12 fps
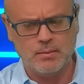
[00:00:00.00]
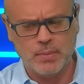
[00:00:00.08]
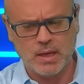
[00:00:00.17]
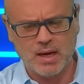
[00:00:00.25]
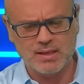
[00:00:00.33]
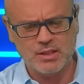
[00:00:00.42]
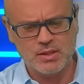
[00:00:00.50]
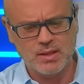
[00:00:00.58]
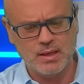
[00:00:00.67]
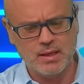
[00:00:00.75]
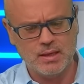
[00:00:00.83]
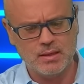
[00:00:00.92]
But I just
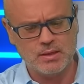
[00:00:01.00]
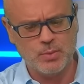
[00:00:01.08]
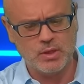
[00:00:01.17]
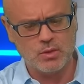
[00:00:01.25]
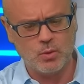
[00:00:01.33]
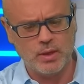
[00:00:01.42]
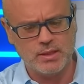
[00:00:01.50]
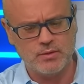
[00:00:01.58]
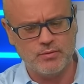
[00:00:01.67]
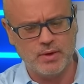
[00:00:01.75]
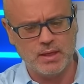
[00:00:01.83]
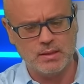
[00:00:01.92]
think in a special weights
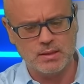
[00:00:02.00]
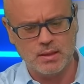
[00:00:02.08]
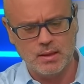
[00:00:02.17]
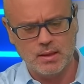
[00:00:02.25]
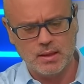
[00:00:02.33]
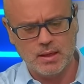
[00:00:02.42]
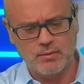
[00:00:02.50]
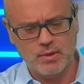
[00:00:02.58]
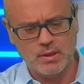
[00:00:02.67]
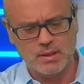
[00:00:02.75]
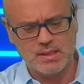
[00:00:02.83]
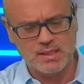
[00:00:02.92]
event,
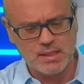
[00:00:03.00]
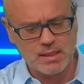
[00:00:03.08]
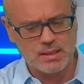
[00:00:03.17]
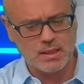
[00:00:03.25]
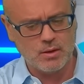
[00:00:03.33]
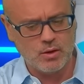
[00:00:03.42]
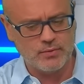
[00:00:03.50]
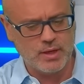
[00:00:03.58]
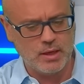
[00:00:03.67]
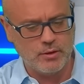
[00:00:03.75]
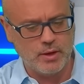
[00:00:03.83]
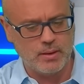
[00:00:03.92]
given six and a half
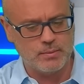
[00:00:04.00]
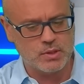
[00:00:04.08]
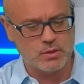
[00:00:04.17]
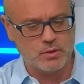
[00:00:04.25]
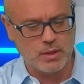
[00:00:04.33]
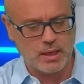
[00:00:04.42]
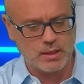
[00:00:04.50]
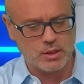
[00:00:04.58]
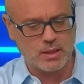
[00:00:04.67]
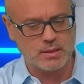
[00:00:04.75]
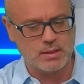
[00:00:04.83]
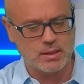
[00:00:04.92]
kilograms to catch us